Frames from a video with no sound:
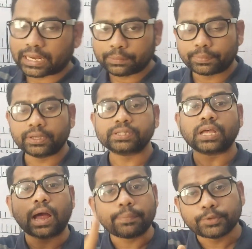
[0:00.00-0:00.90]
calipers
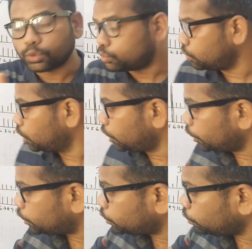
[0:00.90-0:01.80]
up to
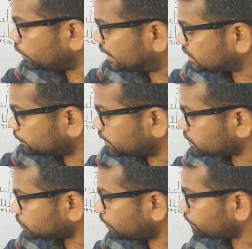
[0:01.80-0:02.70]
2
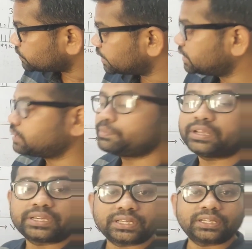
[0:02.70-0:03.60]
decimals of
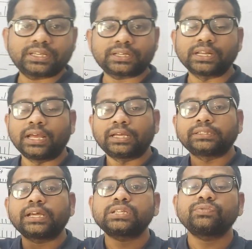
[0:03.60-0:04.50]
centimeter.
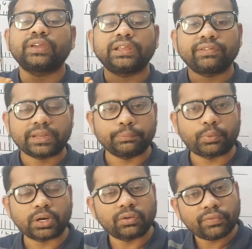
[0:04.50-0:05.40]
That's very, very
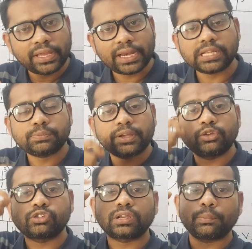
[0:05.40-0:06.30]
important. Whereas by
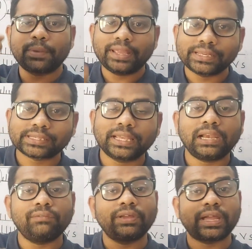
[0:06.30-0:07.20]
using the main
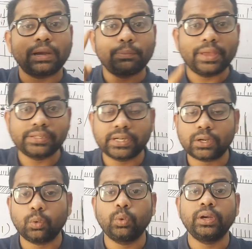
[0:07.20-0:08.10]
scale, we can
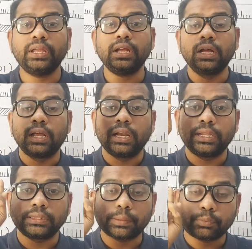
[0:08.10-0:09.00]
measure only
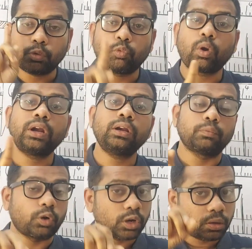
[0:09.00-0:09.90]
length up to
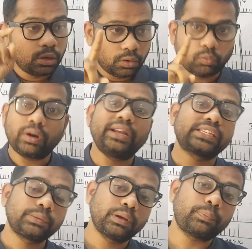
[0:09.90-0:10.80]
1
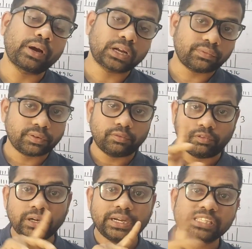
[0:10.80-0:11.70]

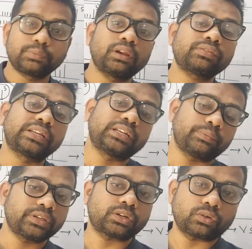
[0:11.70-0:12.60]
decimal of
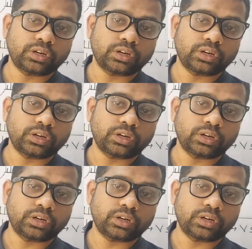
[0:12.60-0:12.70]
centimeter